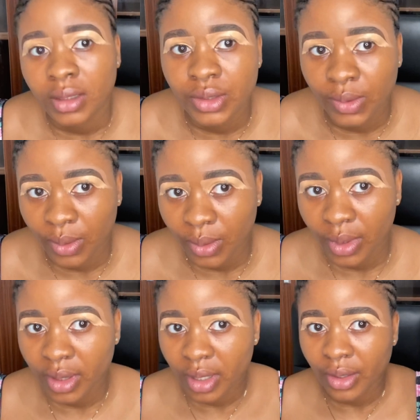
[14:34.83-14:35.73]
So
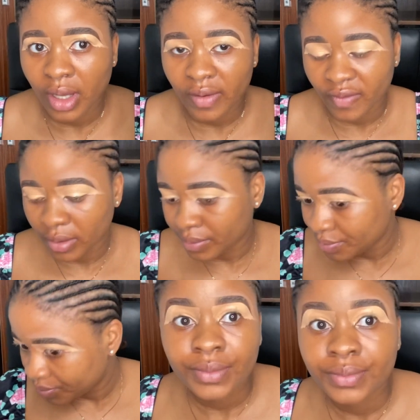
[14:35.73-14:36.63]
there you have it,
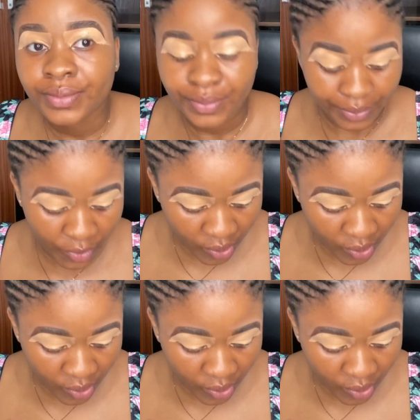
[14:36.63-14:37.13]
your